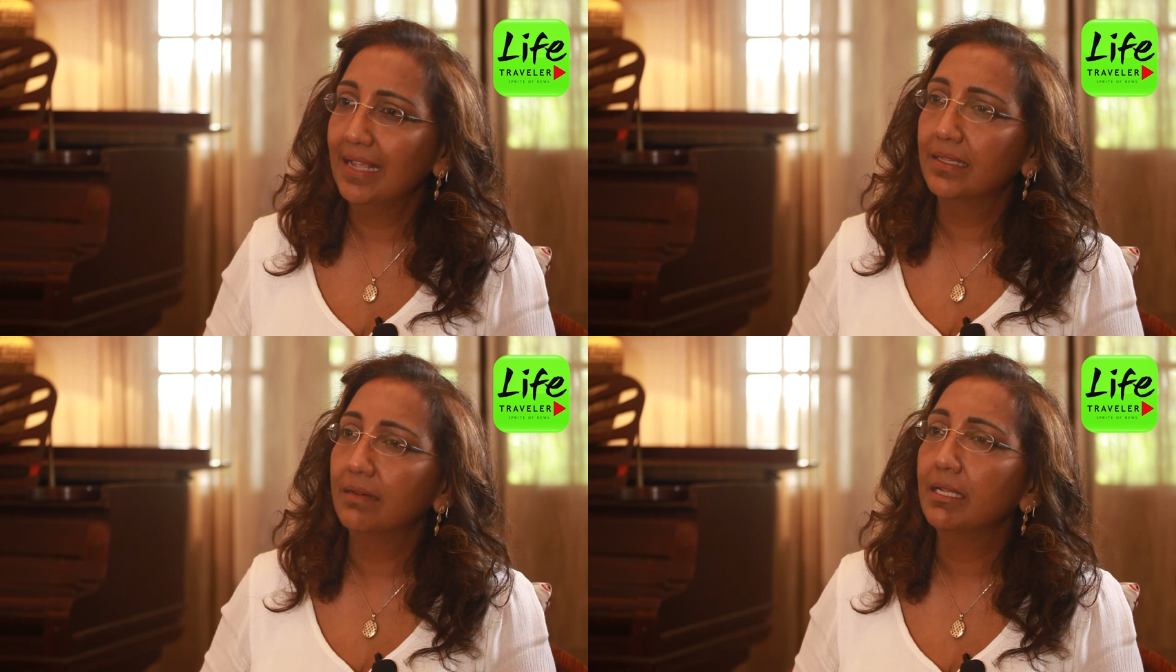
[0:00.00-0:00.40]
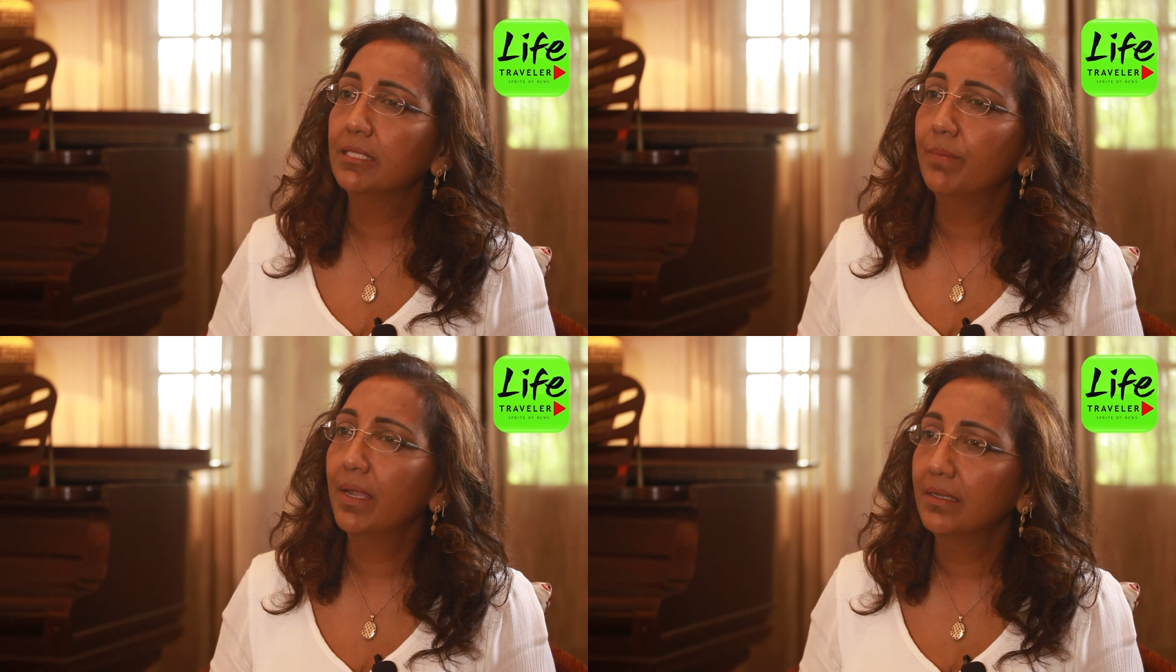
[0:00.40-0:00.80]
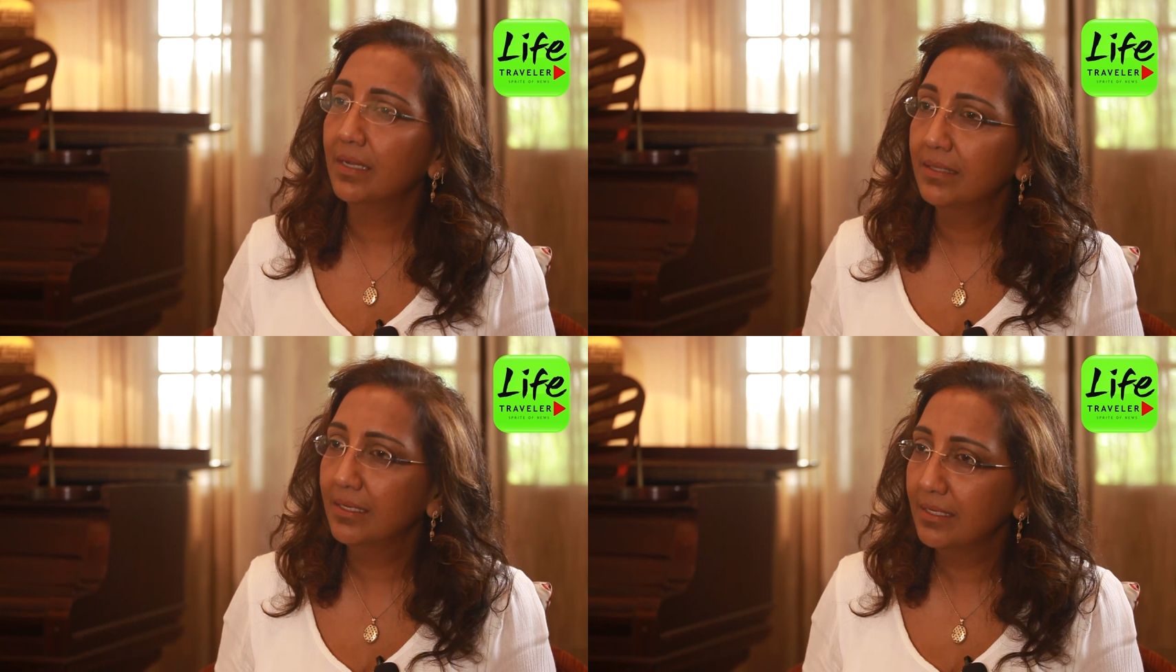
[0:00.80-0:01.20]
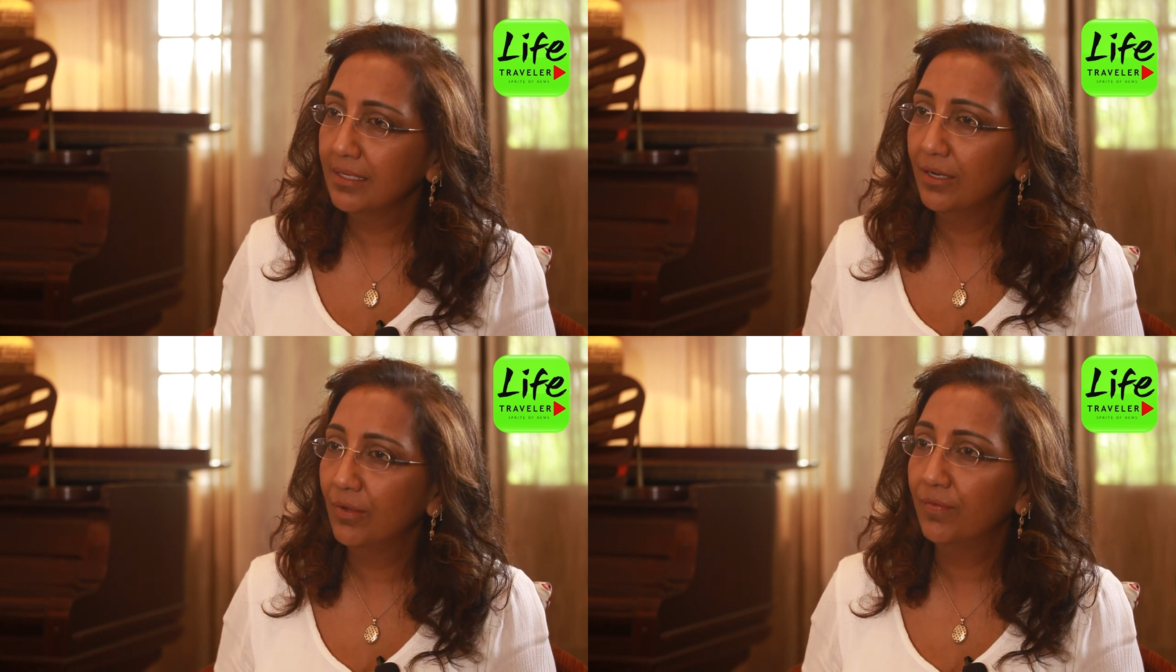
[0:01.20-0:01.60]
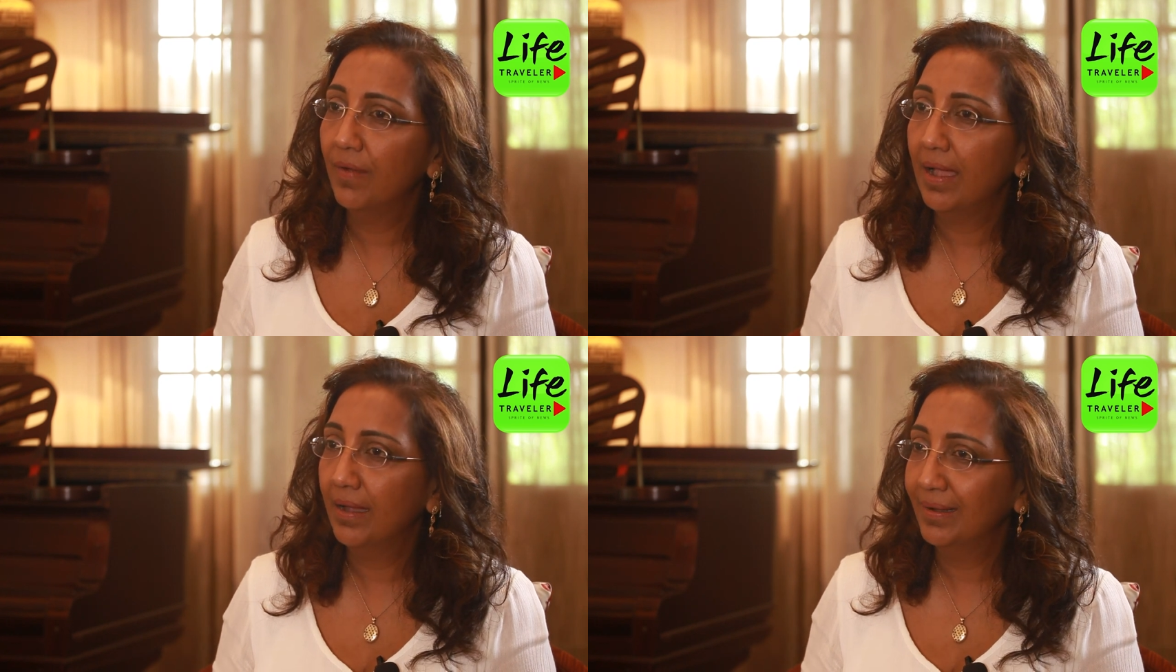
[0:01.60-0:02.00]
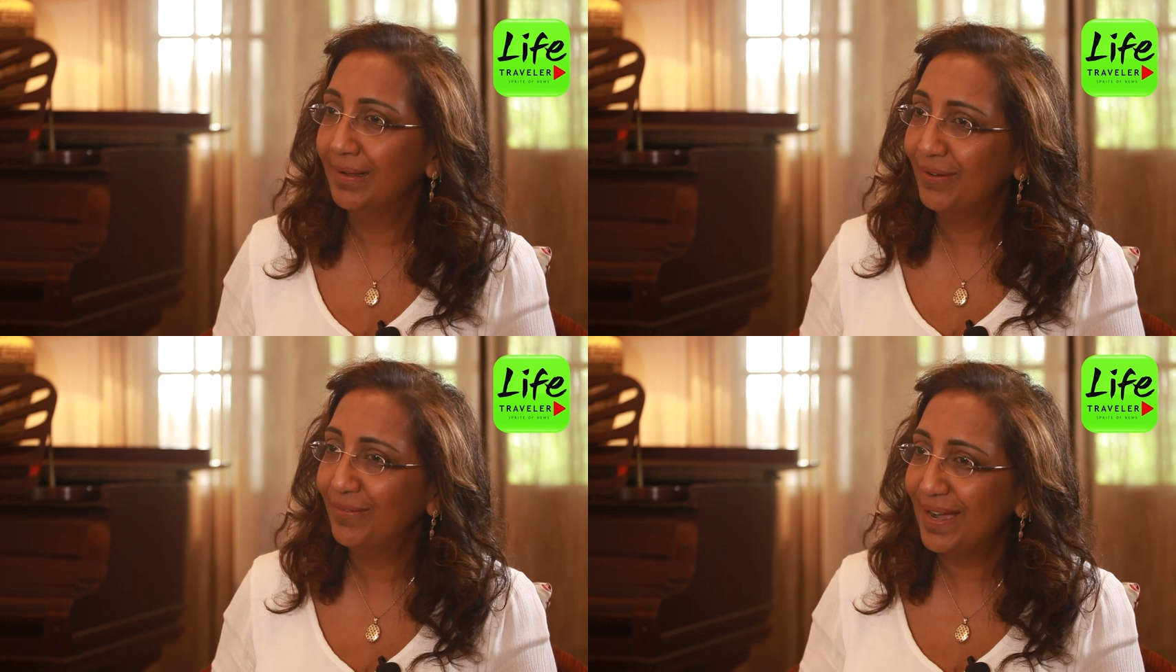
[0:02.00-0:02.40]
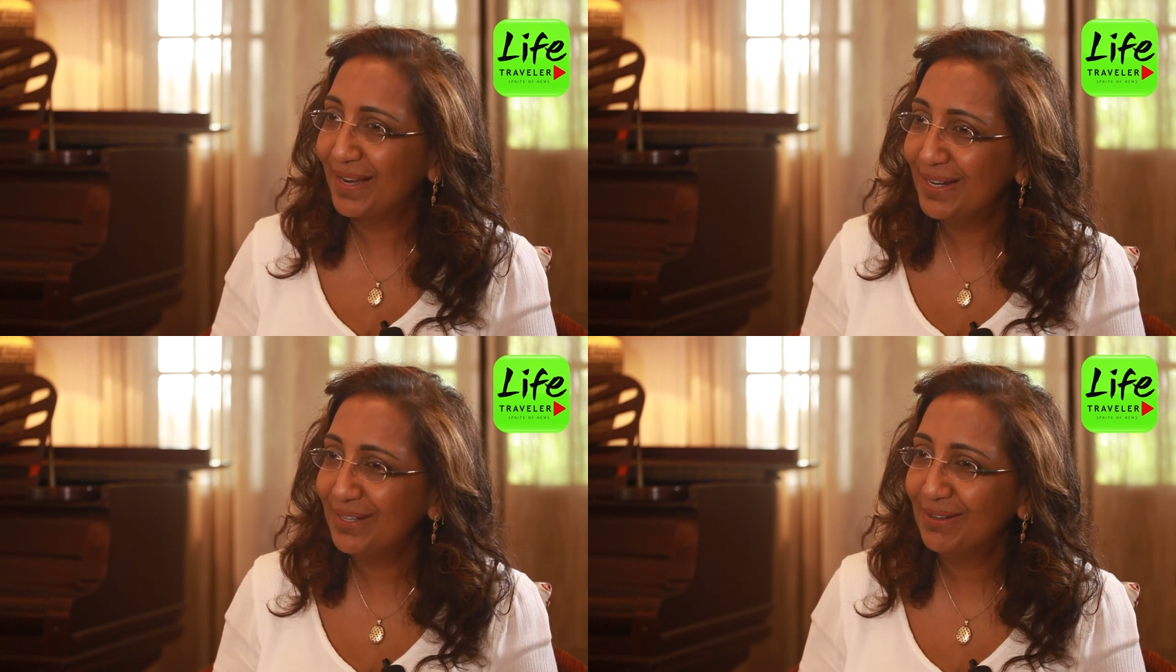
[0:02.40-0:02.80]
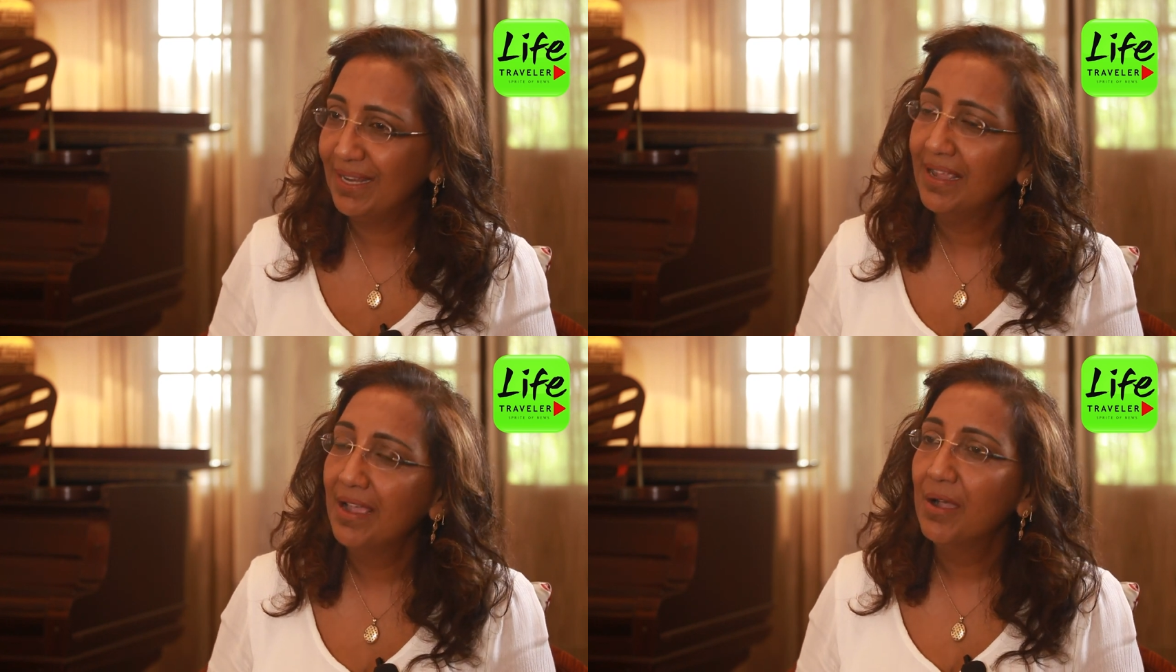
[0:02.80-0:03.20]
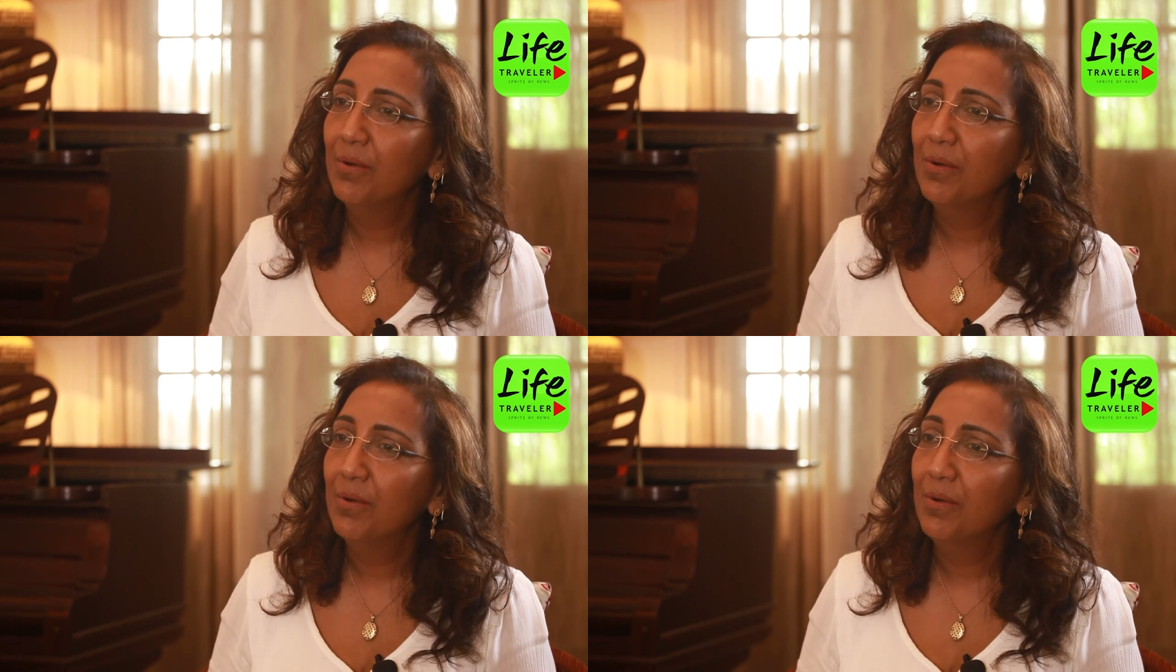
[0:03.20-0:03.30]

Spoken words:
as a respected citizen of our country,